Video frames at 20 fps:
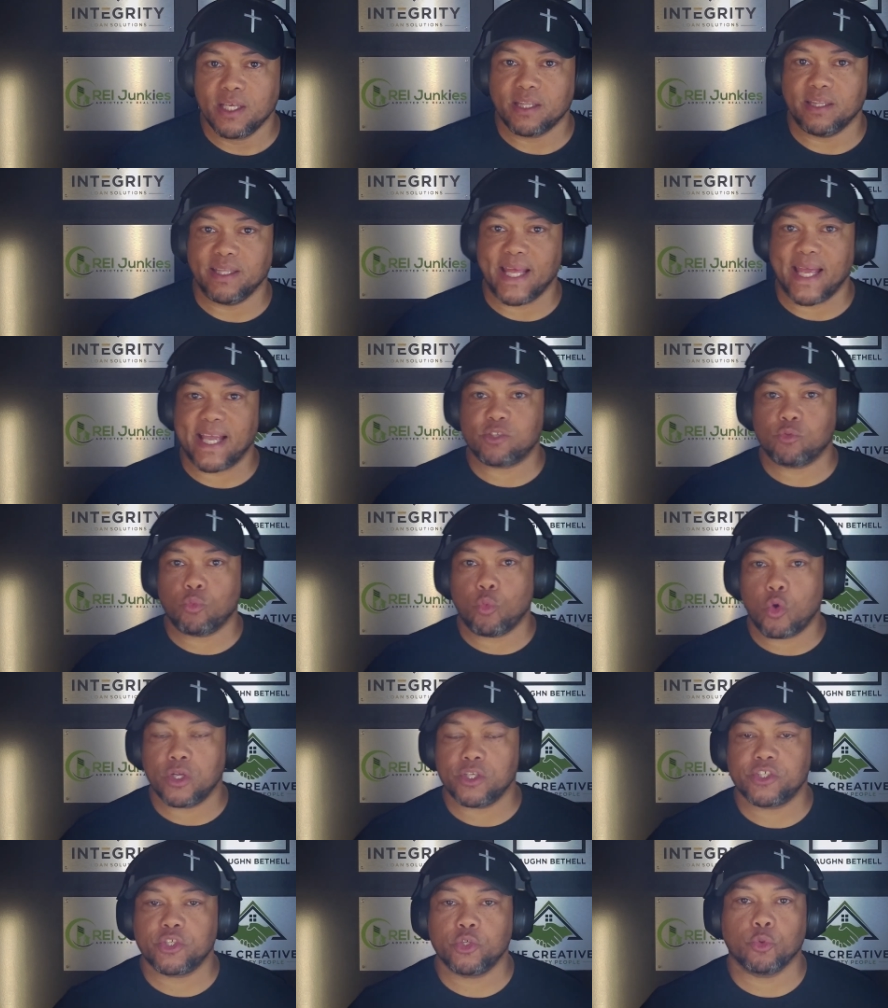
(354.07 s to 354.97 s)
next
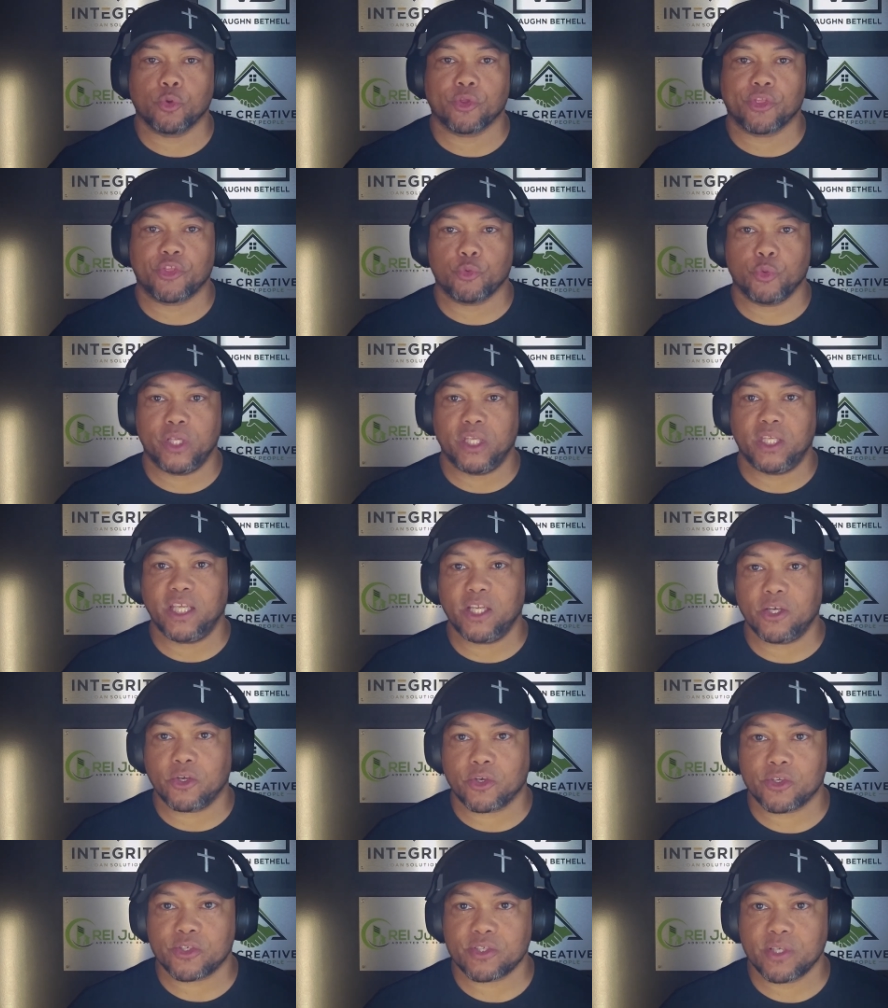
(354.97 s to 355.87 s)
one, two, or three
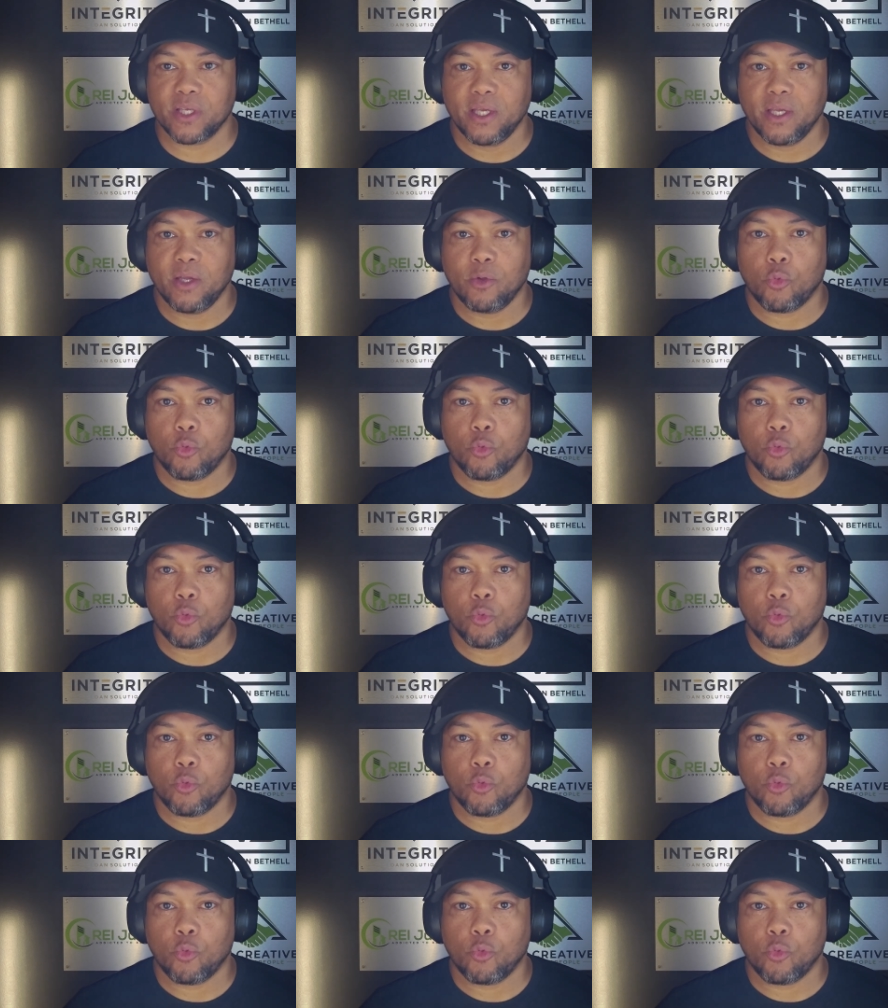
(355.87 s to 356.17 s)
years